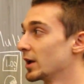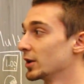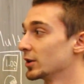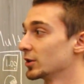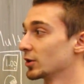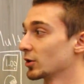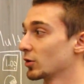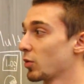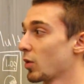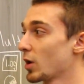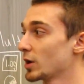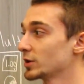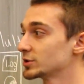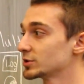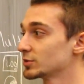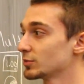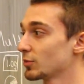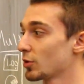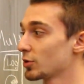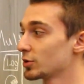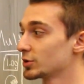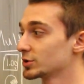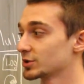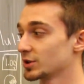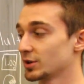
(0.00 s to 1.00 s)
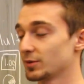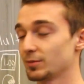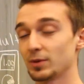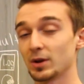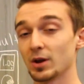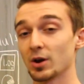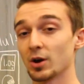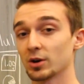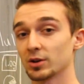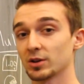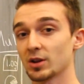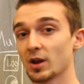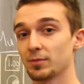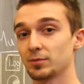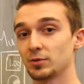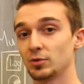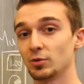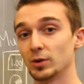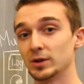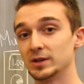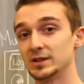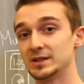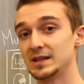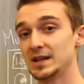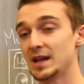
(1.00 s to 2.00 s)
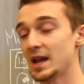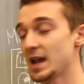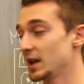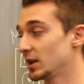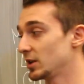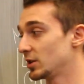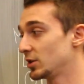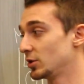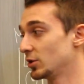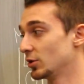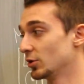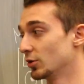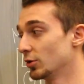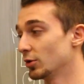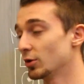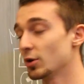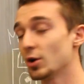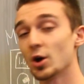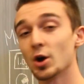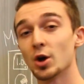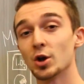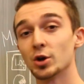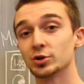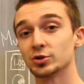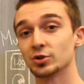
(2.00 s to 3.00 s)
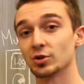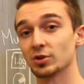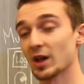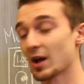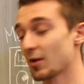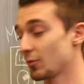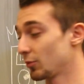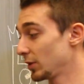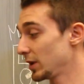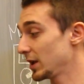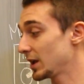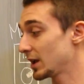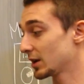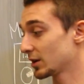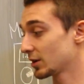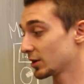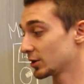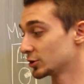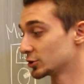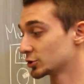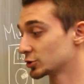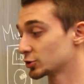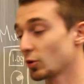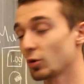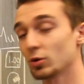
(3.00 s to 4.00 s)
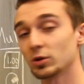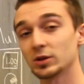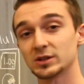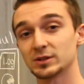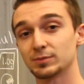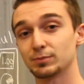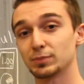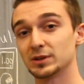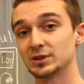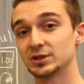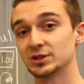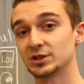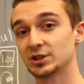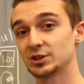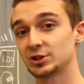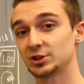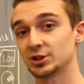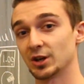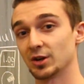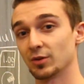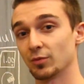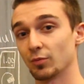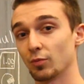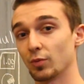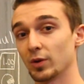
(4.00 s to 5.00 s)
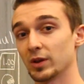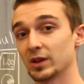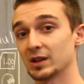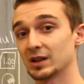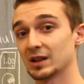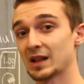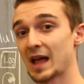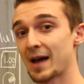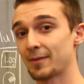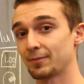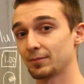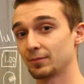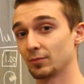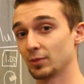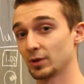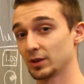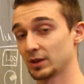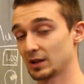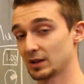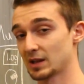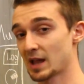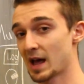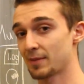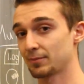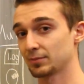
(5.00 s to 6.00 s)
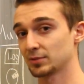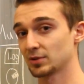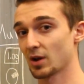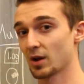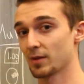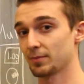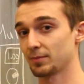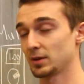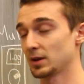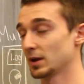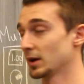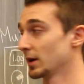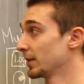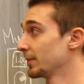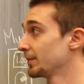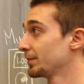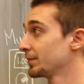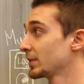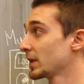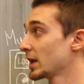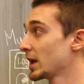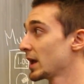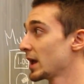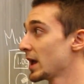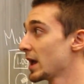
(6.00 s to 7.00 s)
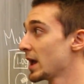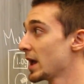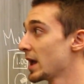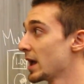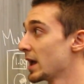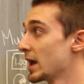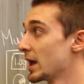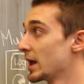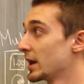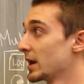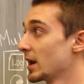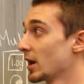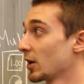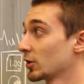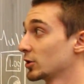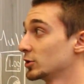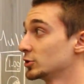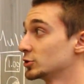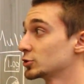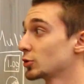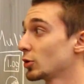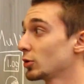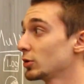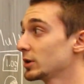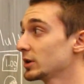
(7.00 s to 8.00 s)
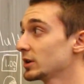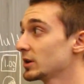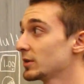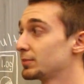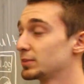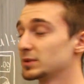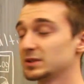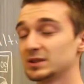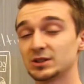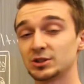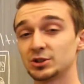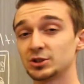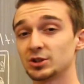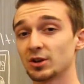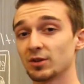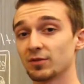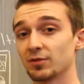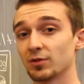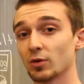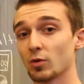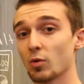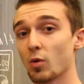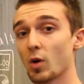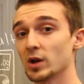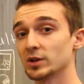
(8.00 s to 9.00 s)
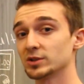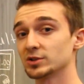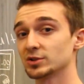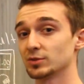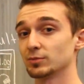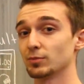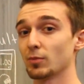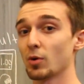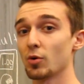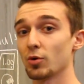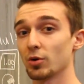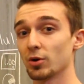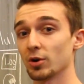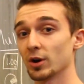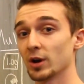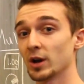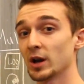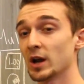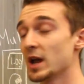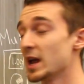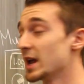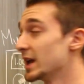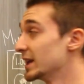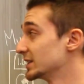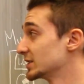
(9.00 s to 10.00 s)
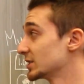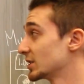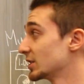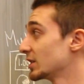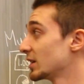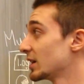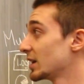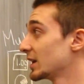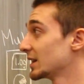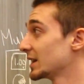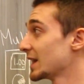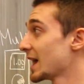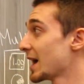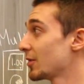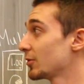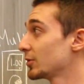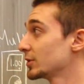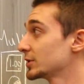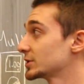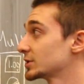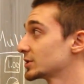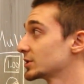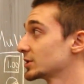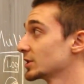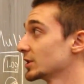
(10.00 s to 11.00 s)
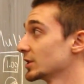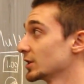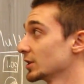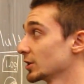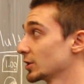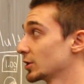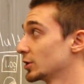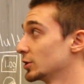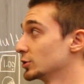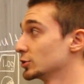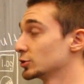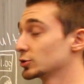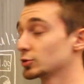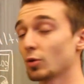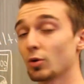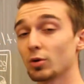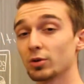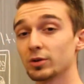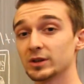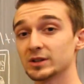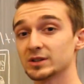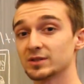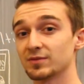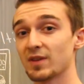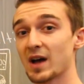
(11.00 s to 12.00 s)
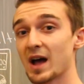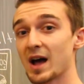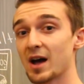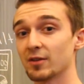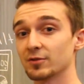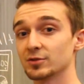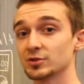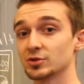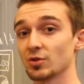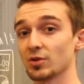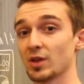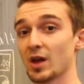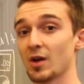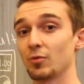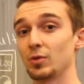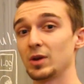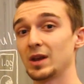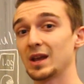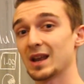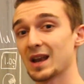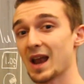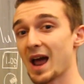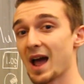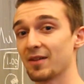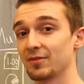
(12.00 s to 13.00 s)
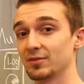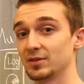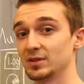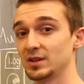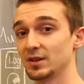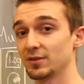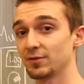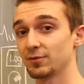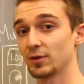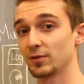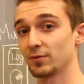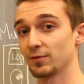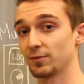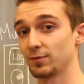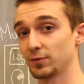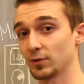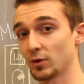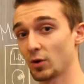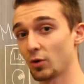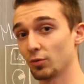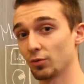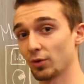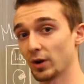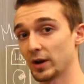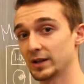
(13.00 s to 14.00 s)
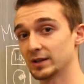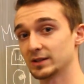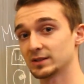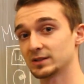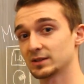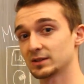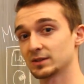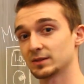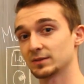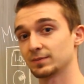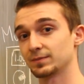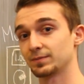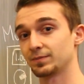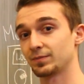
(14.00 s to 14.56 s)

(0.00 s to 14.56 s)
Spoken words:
The Quanser motor is going to be hooked up to a DAQ so that we can control its position with the laptop here. Now controlling the position of the Quanser motor is going to allow us to control this valve so that we can have different flow rates.